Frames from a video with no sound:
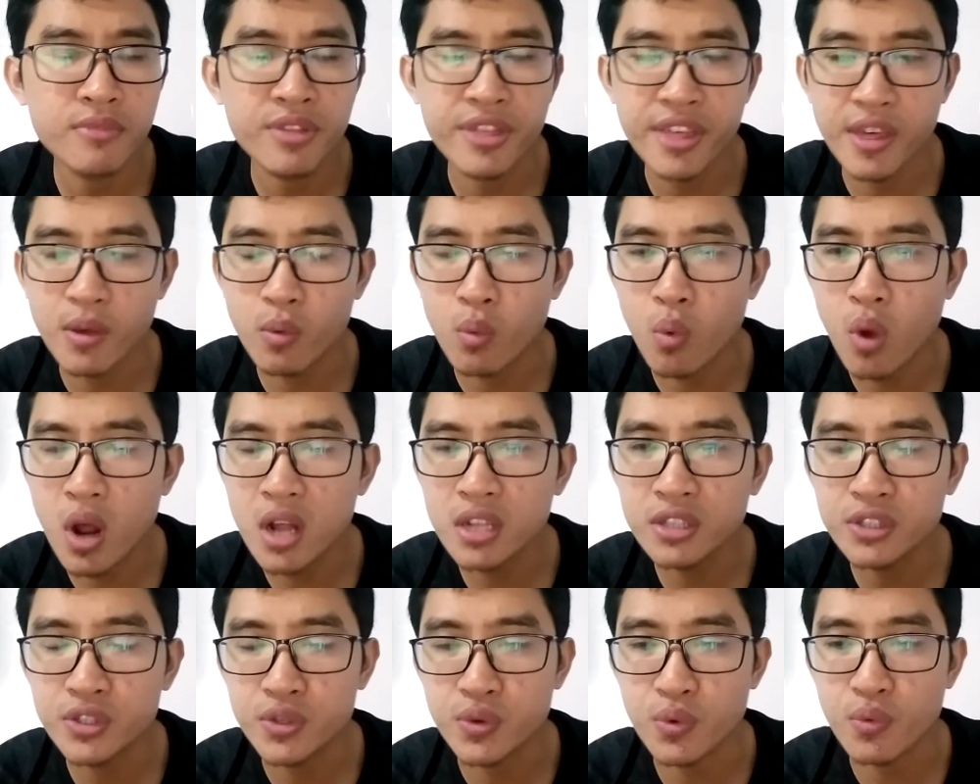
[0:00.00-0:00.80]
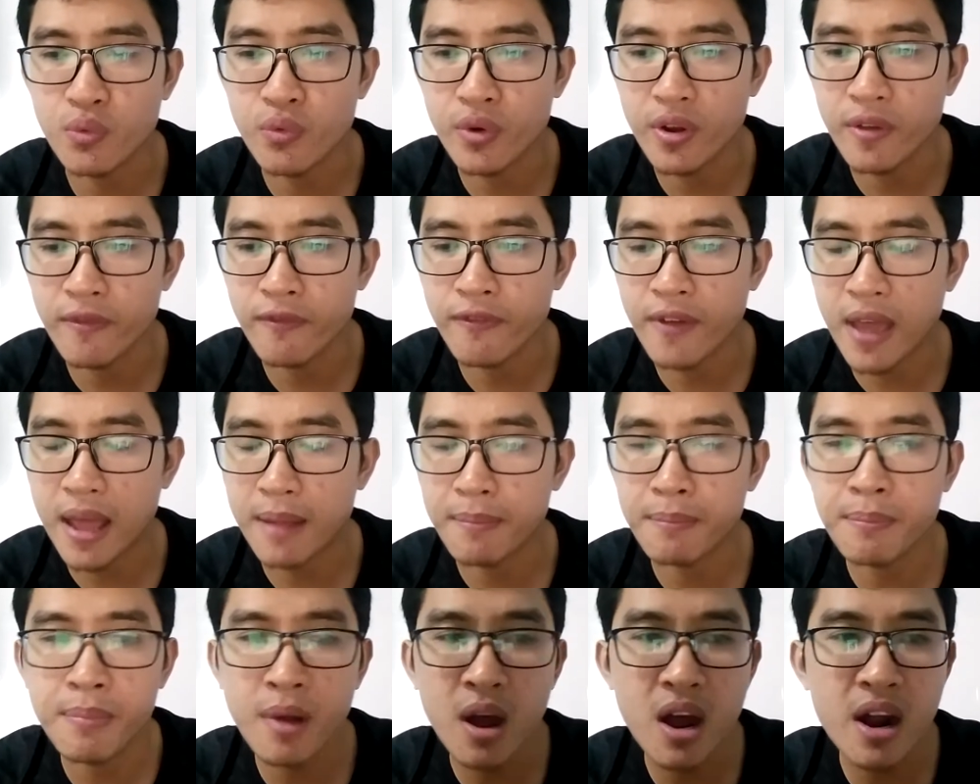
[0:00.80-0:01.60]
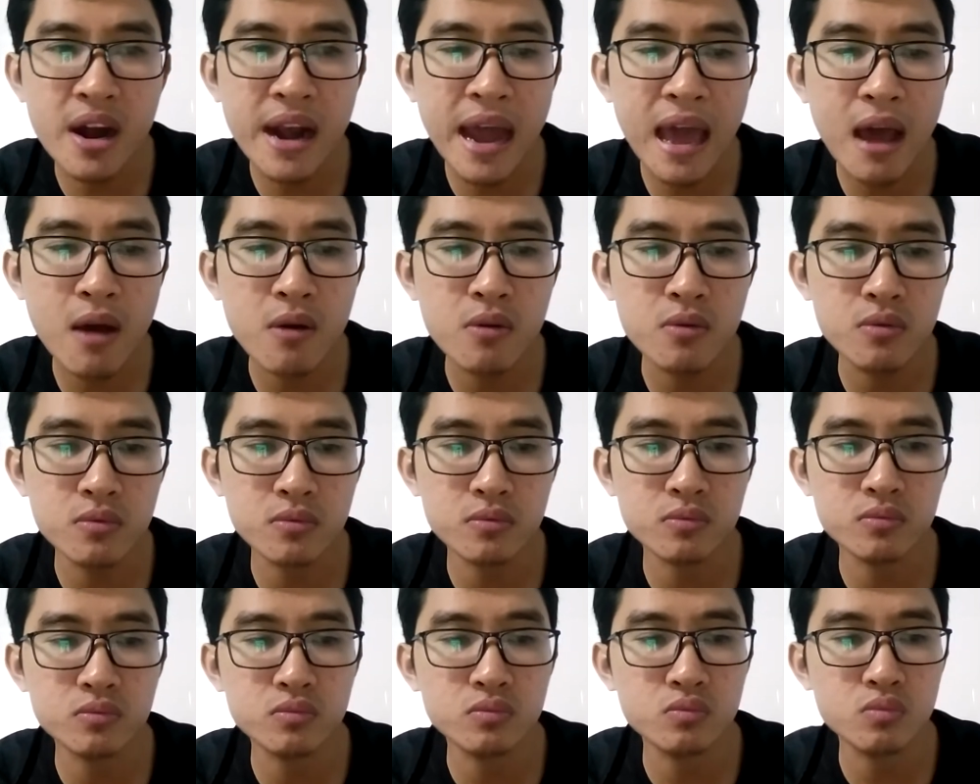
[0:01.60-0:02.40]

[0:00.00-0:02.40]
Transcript: They want to prevent burnout